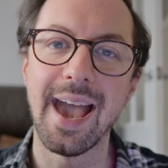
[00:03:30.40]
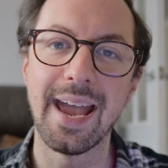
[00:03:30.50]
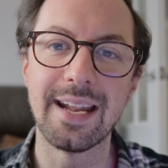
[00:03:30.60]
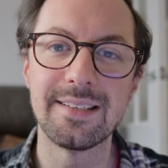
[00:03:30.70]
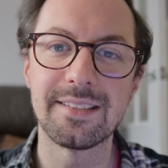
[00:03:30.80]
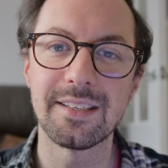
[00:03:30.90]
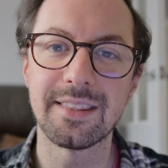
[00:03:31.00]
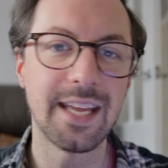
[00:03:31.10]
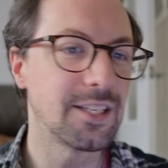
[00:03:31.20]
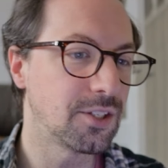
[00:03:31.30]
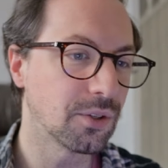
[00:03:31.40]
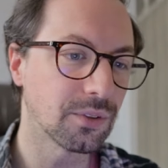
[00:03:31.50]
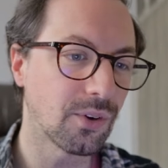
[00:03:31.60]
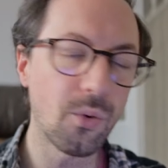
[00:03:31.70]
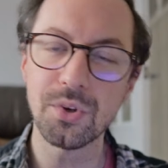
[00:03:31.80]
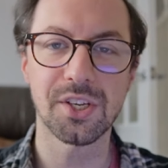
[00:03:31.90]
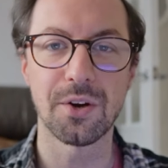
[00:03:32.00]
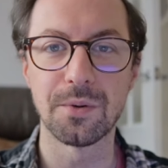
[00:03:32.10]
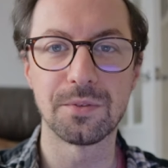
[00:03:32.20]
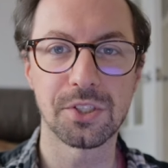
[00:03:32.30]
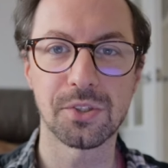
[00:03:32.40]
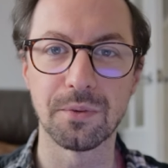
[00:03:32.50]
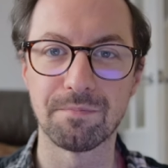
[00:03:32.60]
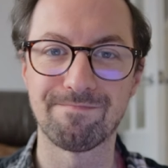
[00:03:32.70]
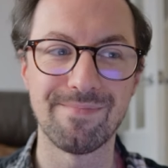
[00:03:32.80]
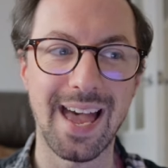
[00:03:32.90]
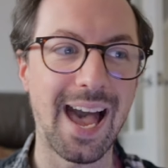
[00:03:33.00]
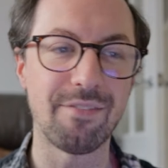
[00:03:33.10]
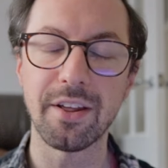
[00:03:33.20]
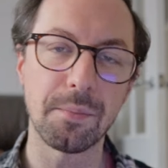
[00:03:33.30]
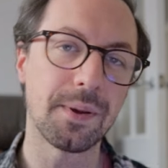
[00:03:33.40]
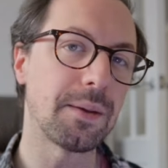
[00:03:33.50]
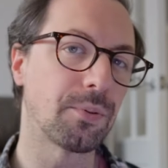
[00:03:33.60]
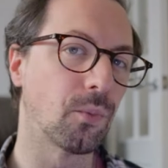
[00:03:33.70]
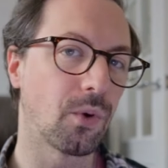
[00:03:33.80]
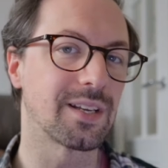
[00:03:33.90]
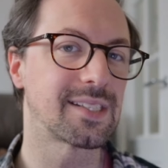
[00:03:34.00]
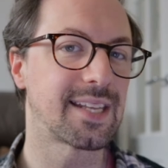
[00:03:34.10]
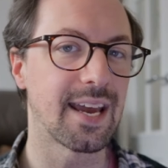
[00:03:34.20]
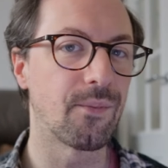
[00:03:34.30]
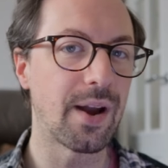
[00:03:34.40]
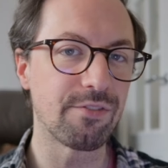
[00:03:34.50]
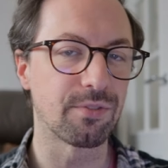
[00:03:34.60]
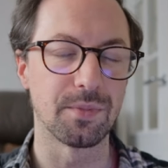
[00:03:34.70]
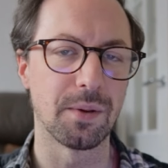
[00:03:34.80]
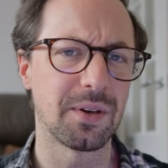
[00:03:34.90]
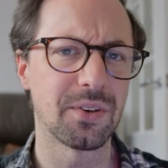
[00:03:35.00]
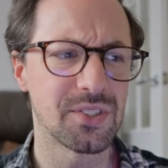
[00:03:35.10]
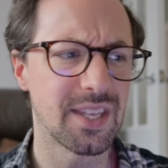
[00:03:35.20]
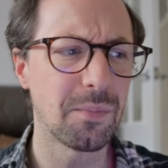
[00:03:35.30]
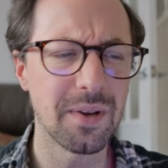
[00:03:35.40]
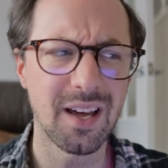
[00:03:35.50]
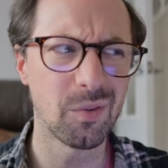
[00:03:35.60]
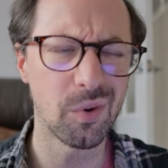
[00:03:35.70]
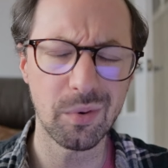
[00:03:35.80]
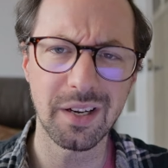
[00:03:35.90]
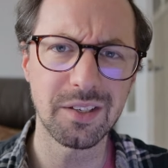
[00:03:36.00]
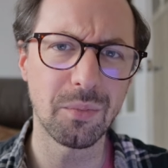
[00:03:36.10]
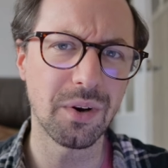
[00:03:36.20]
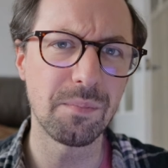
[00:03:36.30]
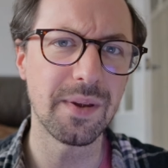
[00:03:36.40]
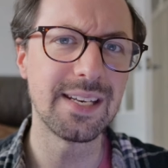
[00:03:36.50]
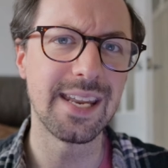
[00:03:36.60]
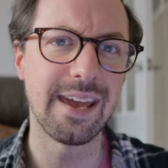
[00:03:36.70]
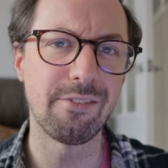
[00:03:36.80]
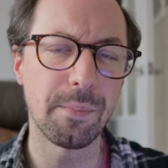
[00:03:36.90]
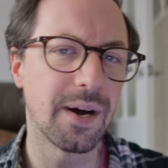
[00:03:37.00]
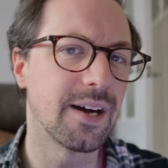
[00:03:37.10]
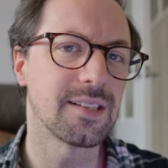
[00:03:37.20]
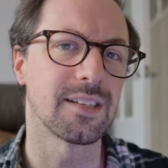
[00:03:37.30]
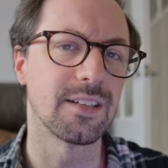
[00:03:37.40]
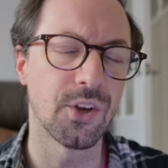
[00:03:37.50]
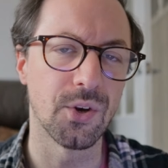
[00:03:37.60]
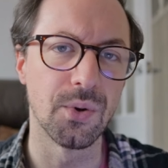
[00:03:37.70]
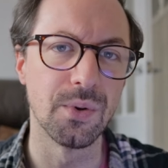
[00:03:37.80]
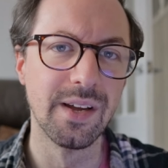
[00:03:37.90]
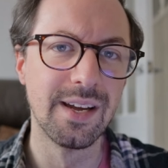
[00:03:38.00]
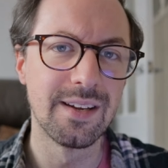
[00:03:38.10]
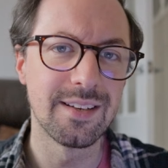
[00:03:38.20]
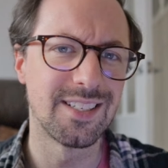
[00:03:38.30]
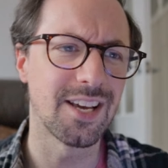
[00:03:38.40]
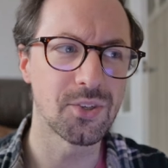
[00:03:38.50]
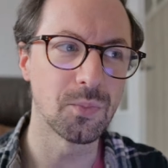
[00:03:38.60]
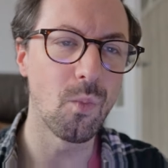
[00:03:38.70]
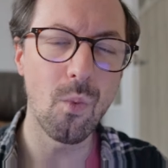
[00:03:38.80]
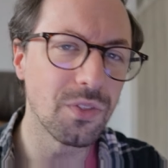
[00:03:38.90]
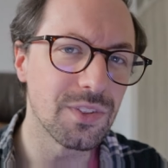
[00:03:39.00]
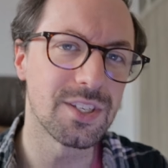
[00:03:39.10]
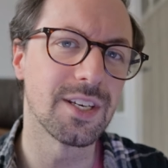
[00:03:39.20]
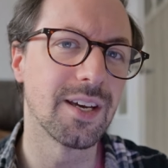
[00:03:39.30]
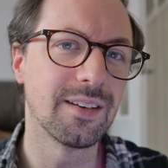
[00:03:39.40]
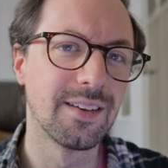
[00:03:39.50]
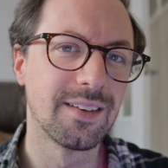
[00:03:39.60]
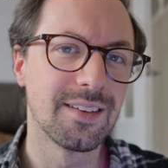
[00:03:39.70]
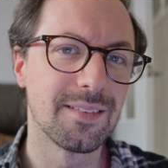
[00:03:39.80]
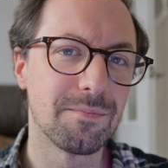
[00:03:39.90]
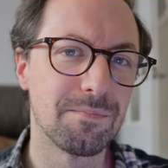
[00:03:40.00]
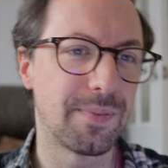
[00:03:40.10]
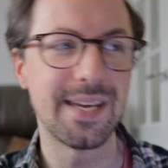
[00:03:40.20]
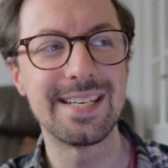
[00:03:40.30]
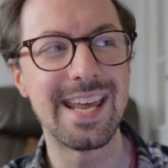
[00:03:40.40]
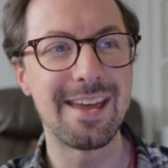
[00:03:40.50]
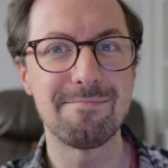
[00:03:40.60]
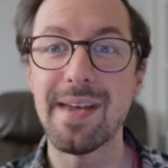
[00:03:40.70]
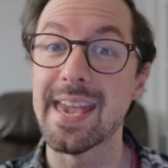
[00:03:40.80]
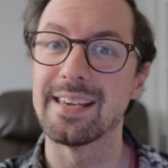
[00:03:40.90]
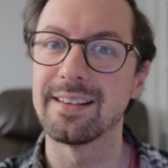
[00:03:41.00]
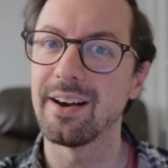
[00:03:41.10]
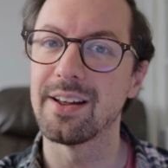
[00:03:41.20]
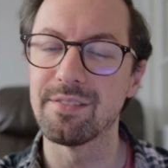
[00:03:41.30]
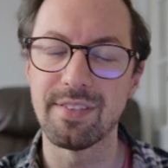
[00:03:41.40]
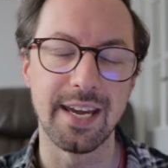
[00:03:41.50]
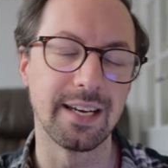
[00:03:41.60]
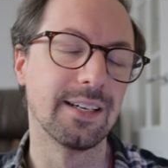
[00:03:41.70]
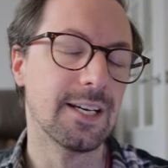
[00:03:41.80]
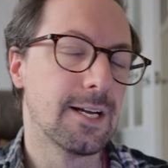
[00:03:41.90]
And then you'll also just sort of have other people want to stay away from you, because they'll be like, well, I don't want to be near a person who doesn't want to be near me, kind of thing.